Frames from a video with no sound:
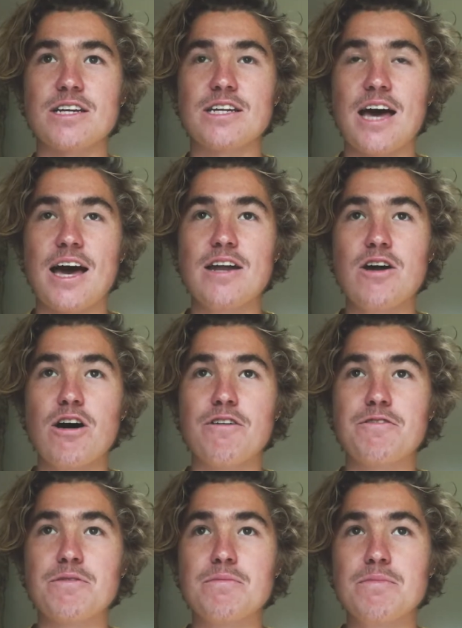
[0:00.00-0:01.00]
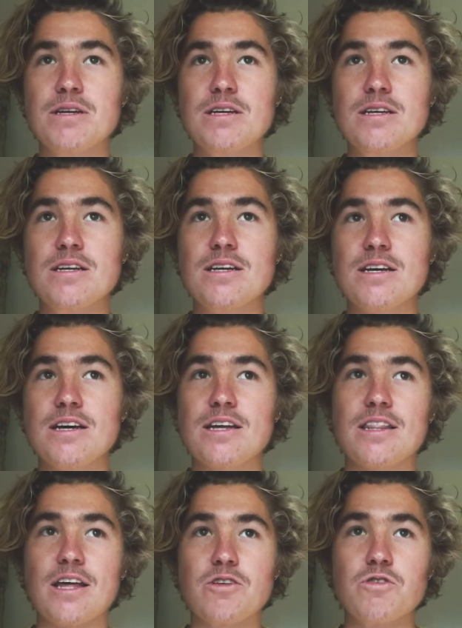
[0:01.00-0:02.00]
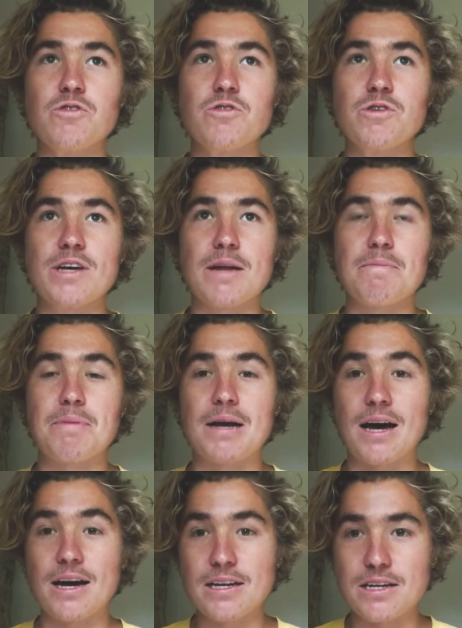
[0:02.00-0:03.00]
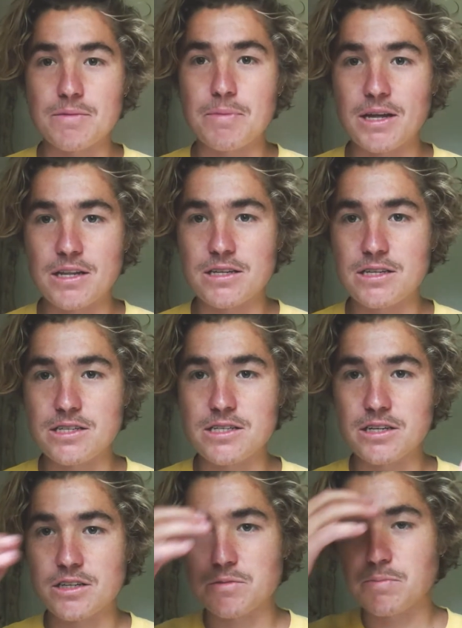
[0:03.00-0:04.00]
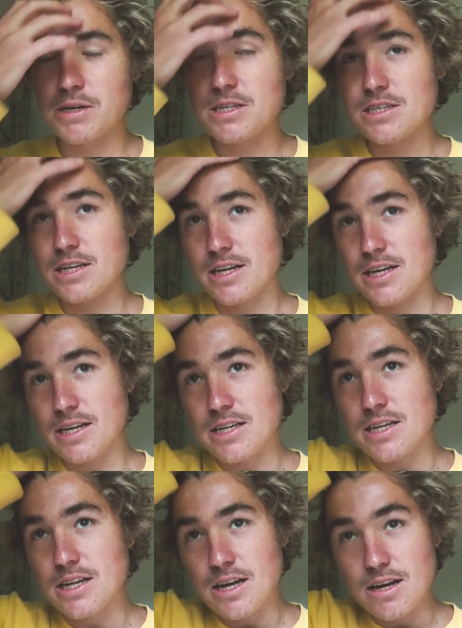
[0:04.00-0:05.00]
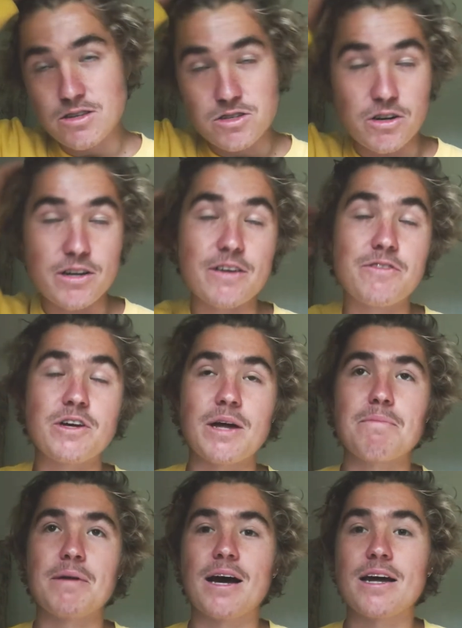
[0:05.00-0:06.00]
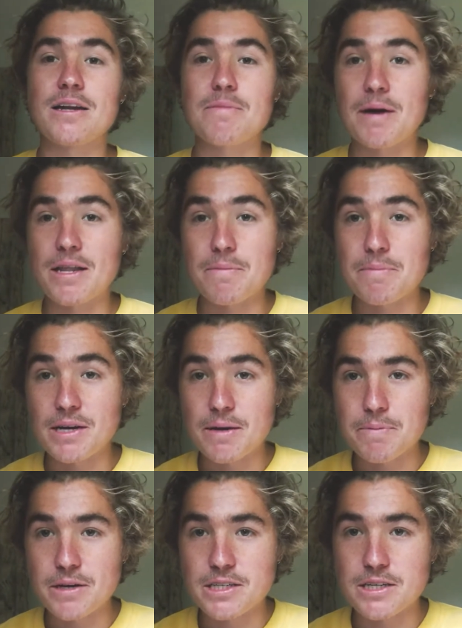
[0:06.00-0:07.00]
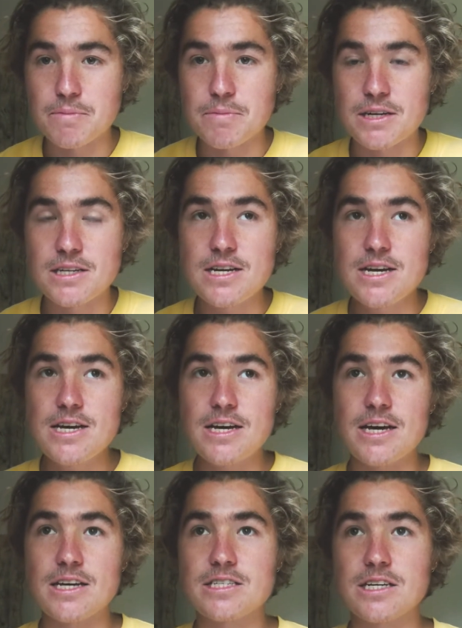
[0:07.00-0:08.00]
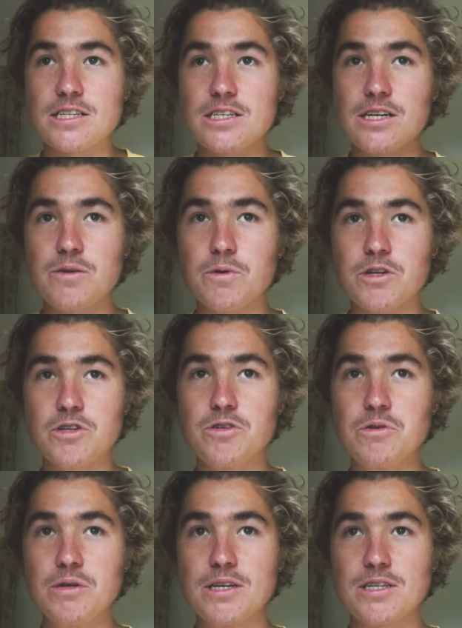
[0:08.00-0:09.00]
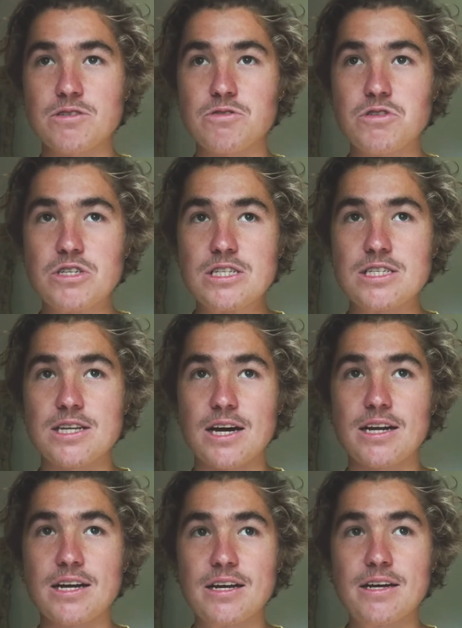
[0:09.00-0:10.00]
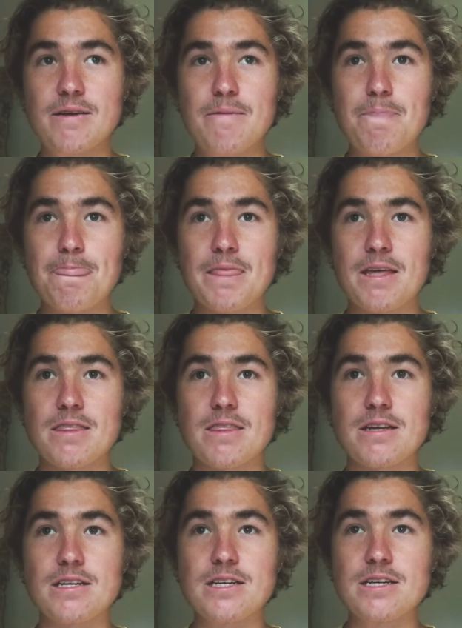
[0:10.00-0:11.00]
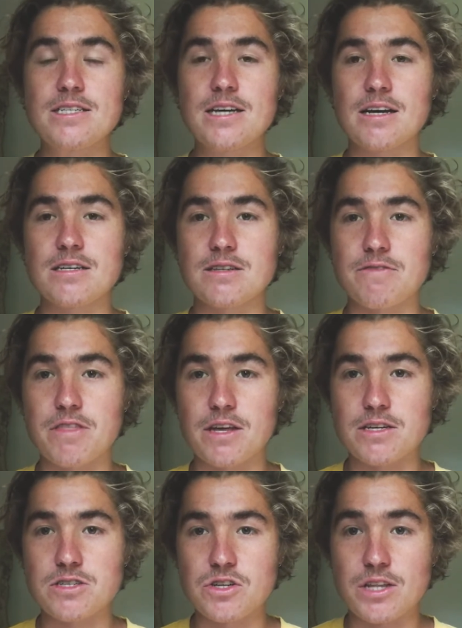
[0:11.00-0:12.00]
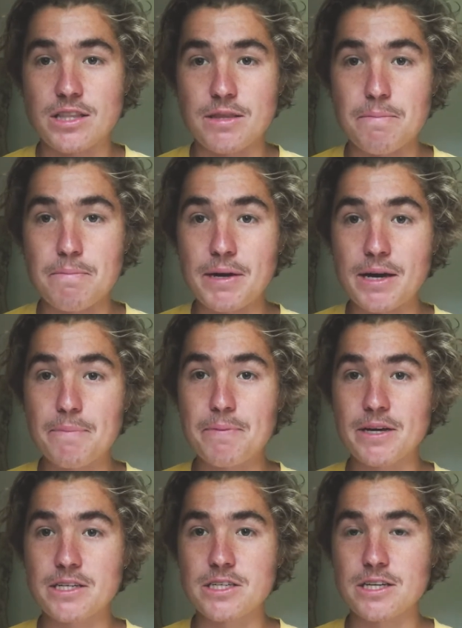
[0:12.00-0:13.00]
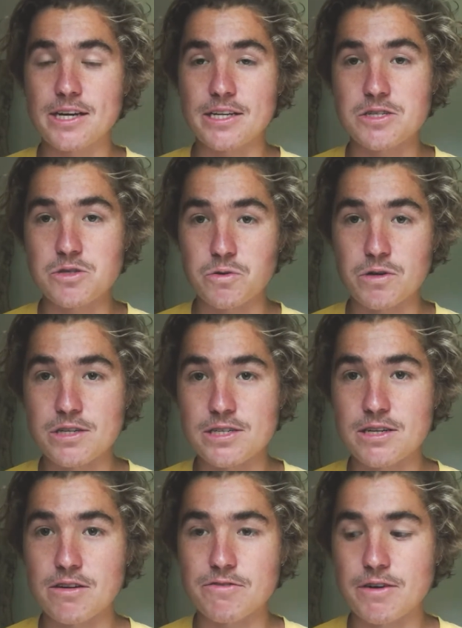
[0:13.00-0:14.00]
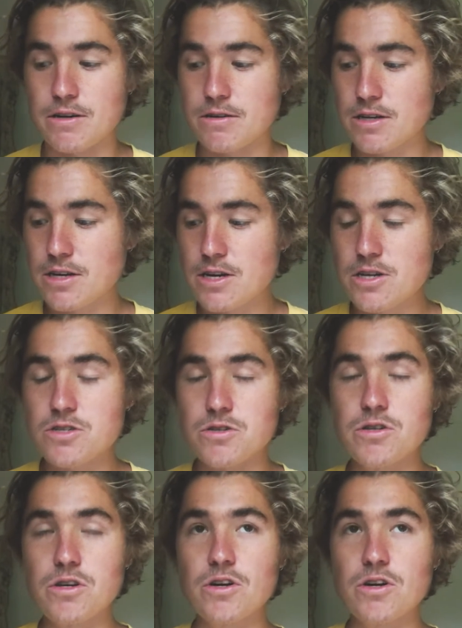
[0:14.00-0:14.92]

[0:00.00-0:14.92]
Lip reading: it can often be that you get blinded by the details, if you get blinded by the bigger picture. But essentially what you're doing is you're studying the details of things so that the bigger picture can sort itself out. So so